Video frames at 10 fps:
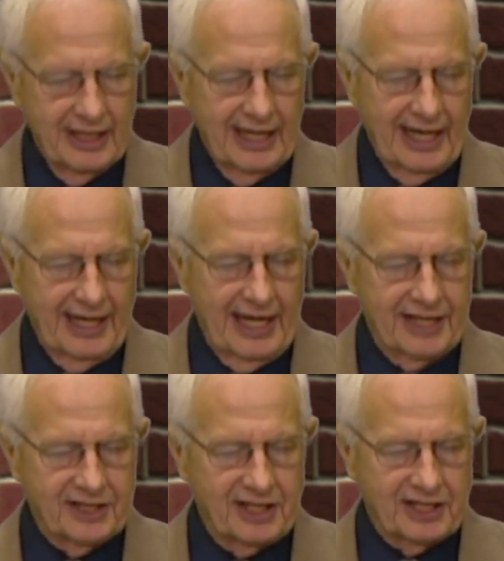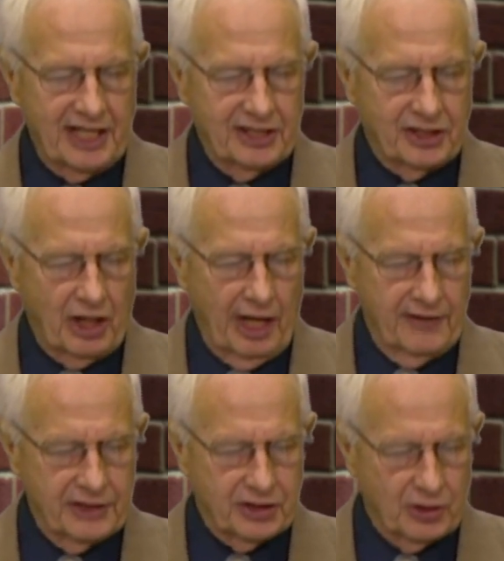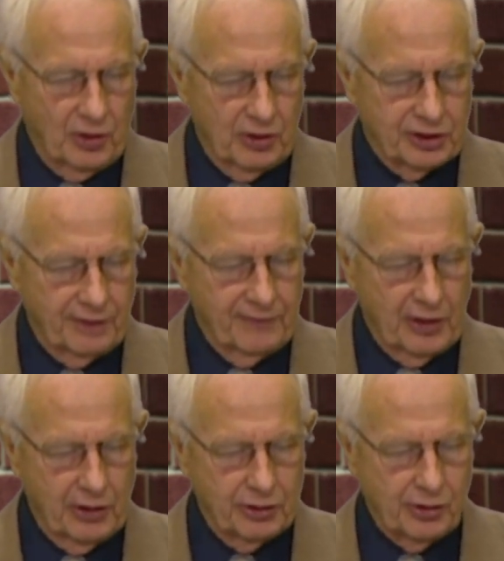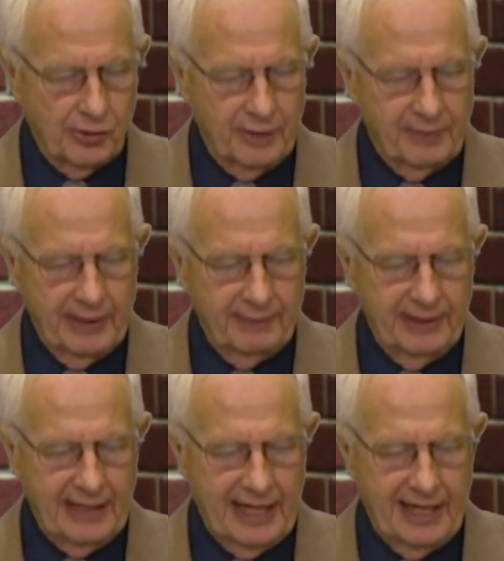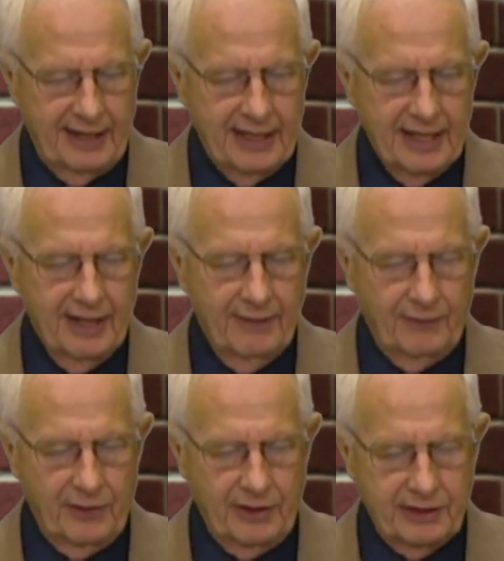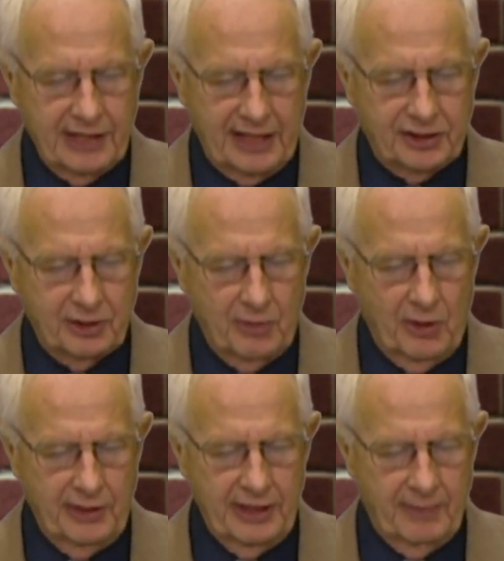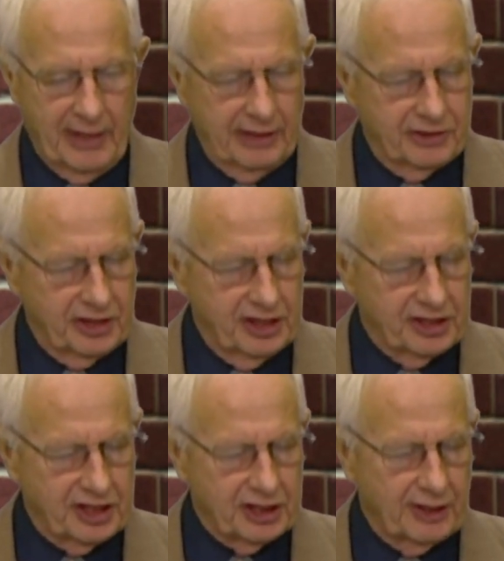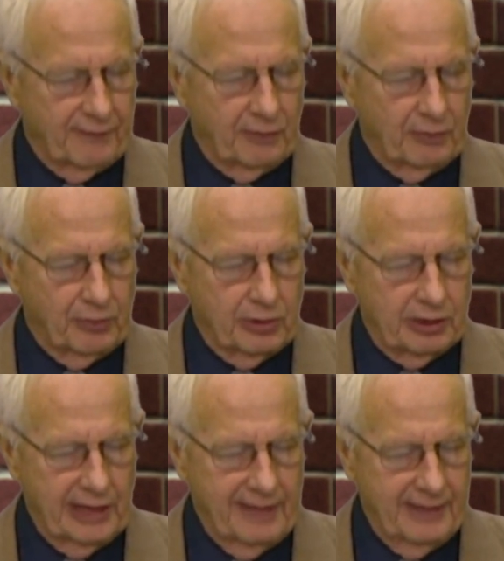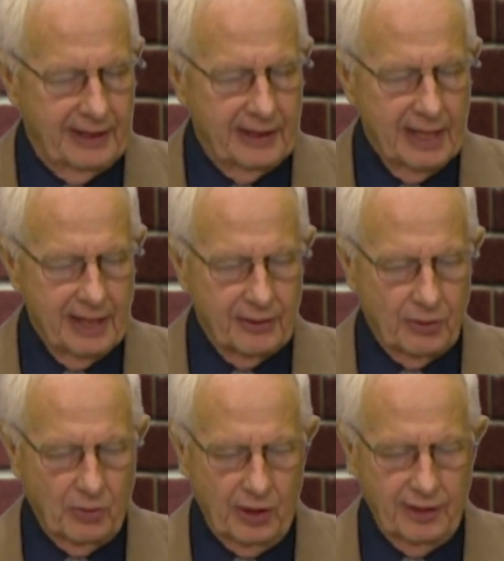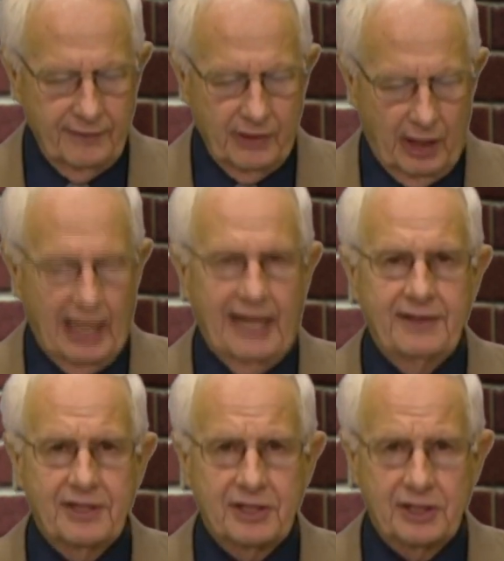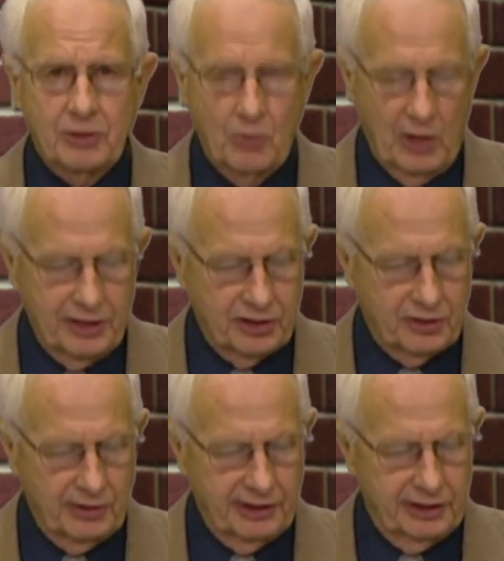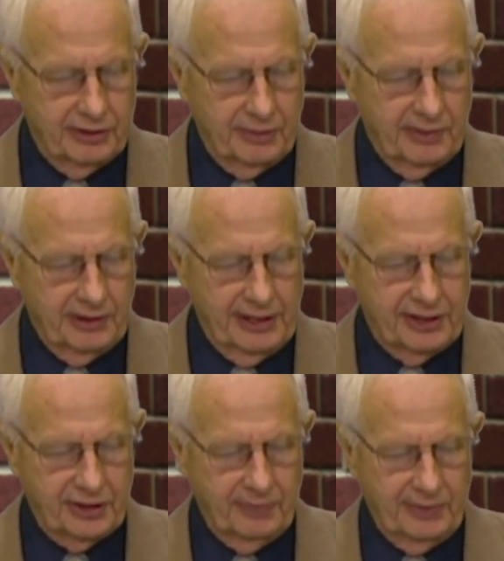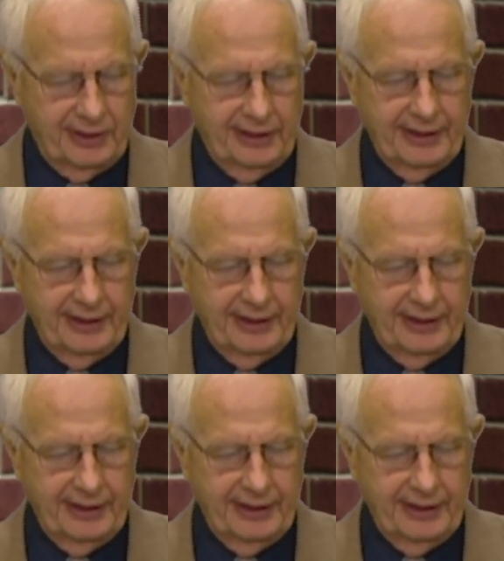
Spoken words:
And then it says, I saw the souls of those who had been beheaded for their testimony about Jesus and for proclaiming the word of God. This is the ones during the tribulation period.